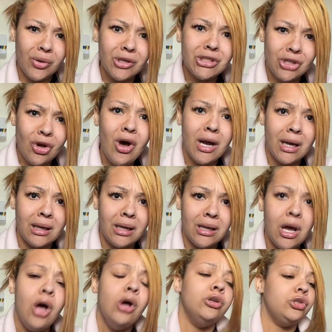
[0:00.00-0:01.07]
We're
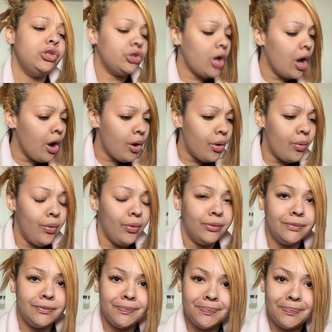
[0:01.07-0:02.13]
talking. So
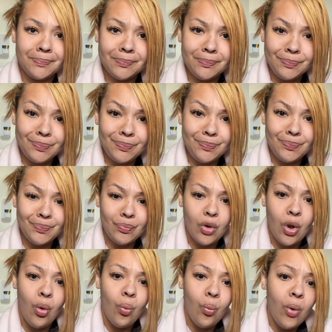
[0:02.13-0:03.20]

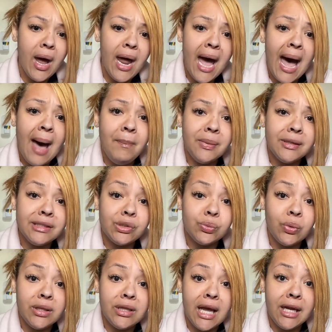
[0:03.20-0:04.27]
what happens
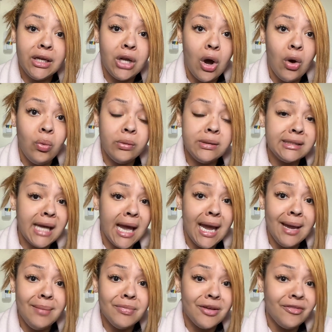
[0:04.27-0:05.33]
when they don't
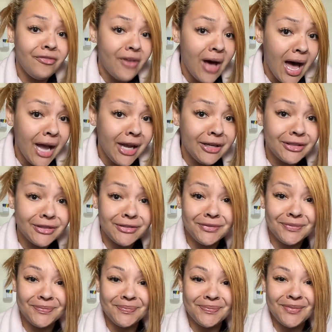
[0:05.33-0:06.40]
tame the fire?
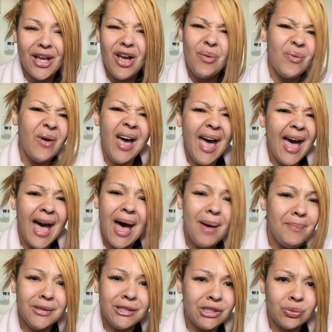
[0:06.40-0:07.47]
What
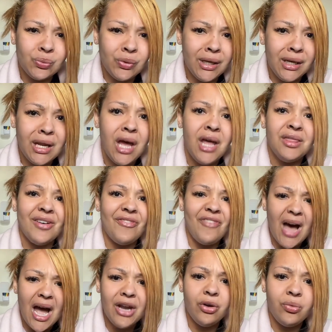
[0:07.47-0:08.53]
happens when the
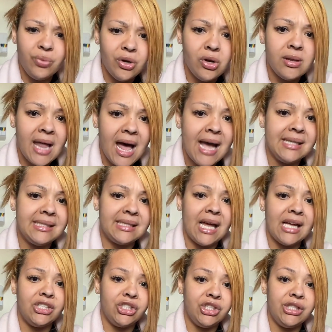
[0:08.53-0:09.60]
fire realized
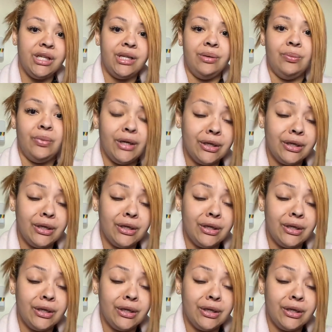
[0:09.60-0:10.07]
that shit?